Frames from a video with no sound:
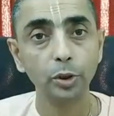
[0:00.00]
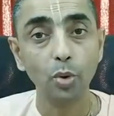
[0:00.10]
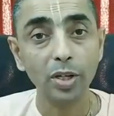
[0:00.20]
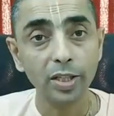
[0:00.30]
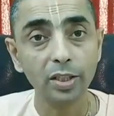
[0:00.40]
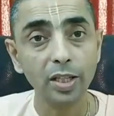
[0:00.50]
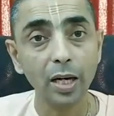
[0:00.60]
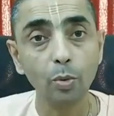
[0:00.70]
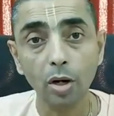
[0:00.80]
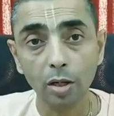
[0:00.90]
to
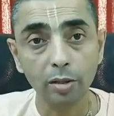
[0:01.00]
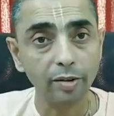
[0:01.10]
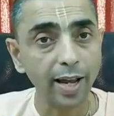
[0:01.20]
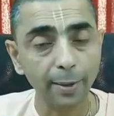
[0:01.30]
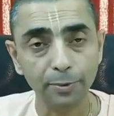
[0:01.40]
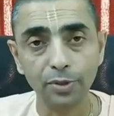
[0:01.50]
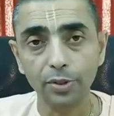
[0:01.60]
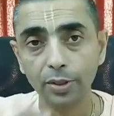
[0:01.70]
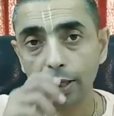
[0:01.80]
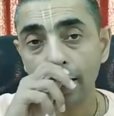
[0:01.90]
understand what are
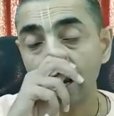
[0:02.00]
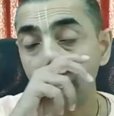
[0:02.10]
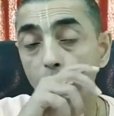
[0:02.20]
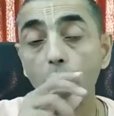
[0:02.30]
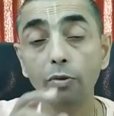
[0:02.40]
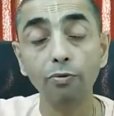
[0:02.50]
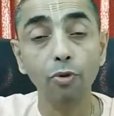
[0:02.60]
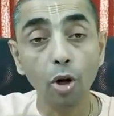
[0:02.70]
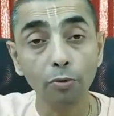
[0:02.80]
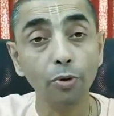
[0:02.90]
traps and not
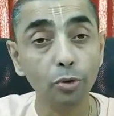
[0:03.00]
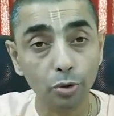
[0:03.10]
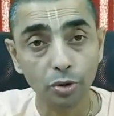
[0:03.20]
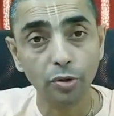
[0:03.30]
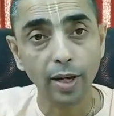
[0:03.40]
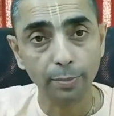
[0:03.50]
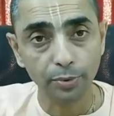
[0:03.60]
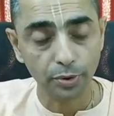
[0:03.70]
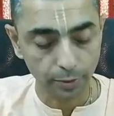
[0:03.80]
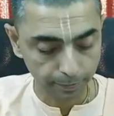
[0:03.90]
fall for those
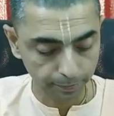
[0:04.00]
traps.